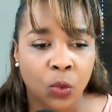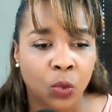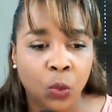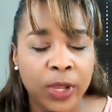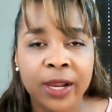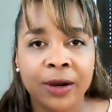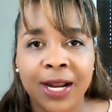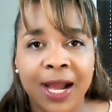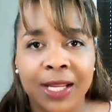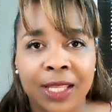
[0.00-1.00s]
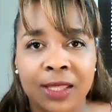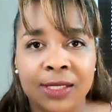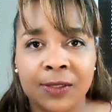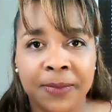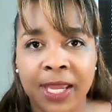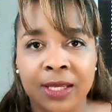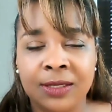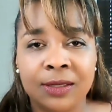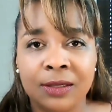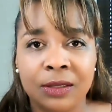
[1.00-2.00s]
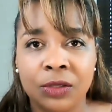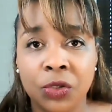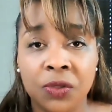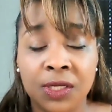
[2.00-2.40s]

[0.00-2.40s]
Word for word: We are not in this space to